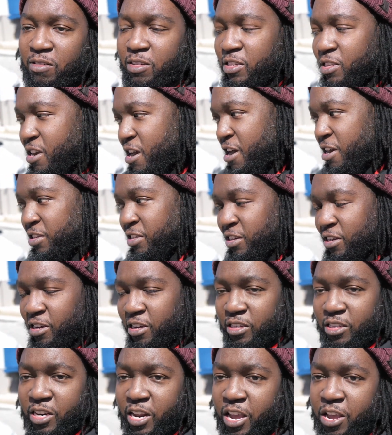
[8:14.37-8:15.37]
This car is in
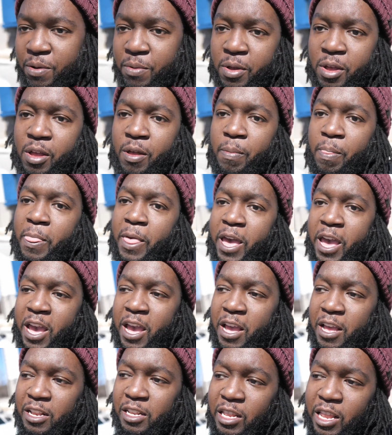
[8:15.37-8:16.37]
good shape,
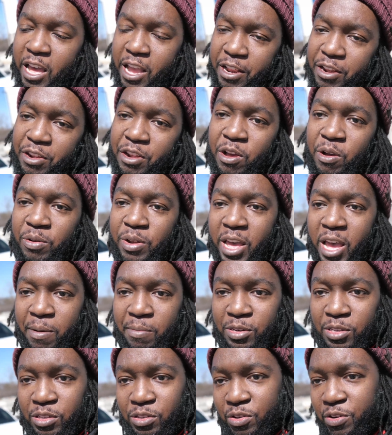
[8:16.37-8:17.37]
and like no
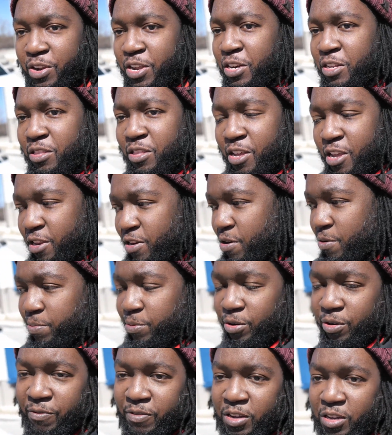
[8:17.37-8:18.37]
damages or anything, no
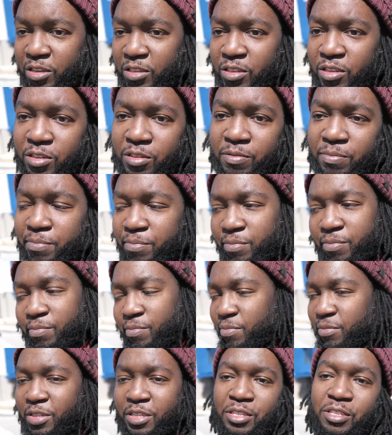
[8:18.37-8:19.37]
previous.
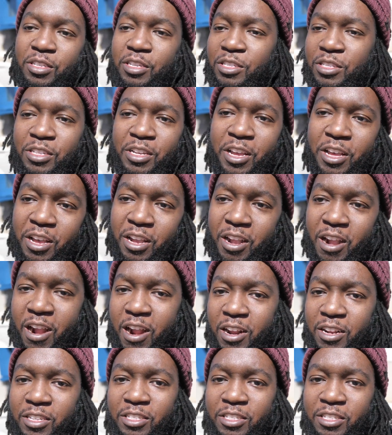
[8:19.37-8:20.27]
Just, it's a good car.